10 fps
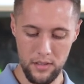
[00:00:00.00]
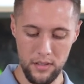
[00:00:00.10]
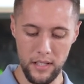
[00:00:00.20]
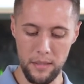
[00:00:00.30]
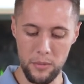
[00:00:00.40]

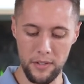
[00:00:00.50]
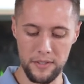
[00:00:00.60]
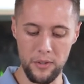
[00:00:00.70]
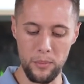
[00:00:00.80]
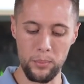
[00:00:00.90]

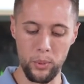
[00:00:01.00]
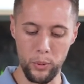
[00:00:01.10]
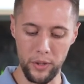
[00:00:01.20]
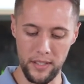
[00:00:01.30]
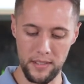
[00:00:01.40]
Landmarks are
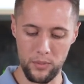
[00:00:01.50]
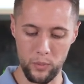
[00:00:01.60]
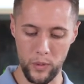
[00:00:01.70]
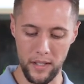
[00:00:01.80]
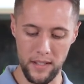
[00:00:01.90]
important
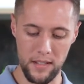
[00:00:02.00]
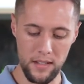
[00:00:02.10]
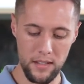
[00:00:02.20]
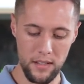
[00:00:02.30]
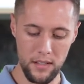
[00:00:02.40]
when
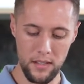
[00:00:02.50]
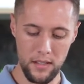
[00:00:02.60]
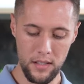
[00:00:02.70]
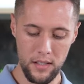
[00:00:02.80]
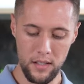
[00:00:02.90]

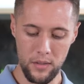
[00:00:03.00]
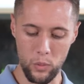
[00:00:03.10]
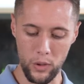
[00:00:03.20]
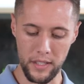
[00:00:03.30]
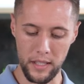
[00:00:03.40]

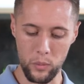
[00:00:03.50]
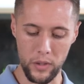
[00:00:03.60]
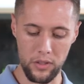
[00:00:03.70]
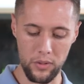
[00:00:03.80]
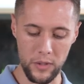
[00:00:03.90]
working
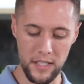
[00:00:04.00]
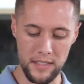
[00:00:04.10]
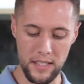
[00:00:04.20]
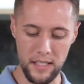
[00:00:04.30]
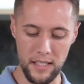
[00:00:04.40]
with
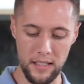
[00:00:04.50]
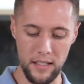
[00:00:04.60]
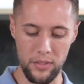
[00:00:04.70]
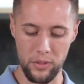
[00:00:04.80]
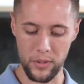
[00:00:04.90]
3D and
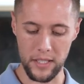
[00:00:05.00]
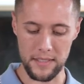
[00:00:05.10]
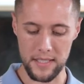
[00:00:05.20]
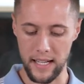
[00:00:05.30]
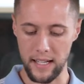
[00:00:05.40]
3D
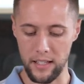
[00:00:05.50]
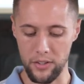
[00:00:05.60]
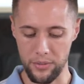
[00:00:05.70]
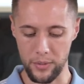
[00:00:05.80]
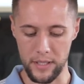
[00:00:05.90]
scanning
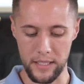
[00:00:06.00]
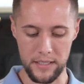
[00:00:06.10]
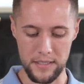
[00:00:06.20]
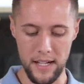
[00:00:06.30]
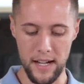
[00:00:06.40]
and 3D
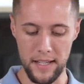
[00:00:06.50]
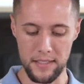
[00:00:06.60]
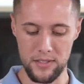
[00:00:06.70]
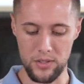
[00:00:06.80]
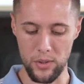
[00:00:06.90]

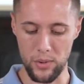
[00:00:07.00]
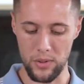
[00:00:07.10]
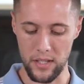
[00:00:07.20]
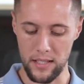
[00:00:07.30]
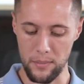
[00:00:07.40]
design, so
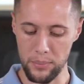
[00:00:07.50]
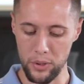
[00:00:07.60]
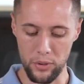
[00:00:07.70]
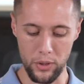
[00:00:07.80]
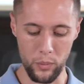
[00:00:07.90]
the
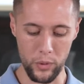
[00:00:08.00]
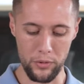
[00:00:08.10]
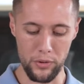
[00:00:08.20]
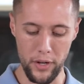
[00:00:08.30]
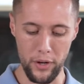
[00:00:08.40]
computer will
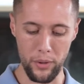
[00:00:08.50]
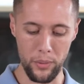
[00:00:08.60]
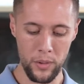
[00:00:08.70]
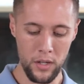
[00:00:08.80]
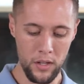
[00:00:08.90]

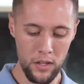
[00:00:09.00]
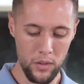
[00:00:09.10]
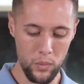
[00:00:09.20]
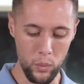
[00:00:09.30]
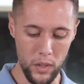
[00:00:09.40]
know
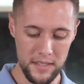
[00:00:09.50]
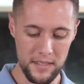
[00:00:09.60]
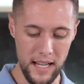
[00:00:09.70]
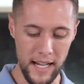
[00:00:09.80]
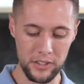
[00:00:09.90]

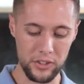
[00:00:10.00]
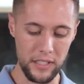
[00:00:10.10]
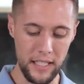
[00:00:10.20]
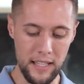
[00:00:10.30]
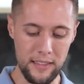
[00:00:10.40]
what's
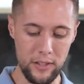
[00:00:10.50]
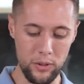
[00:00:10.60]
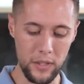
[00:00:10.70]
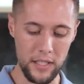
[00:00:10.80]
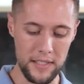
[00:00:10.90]
actually in the
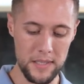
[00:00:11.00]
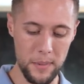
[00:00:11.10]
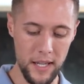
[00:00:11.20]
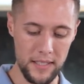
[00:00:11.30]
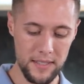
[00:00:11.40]
3D
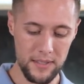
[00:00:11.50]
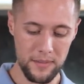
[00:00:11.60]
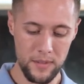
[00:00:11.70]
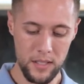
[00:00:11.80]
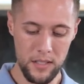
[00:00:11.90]
space.
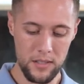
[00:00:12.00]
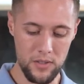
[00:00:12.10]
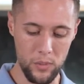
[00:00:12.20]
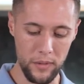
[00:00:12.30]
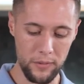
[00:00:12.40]

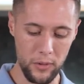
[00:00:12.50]
So we've